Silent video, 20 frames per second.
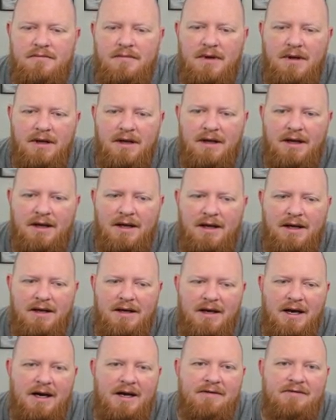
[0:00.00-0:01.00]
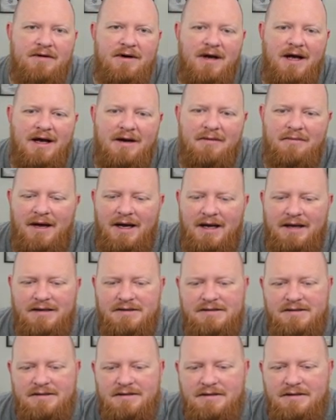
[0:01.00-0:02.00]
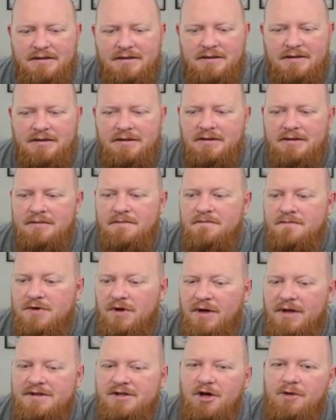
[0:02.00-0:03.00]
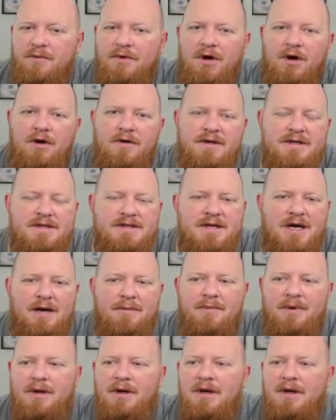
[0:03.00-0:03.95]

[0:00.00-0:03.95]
And not even a lot of bags. So let's open all these up.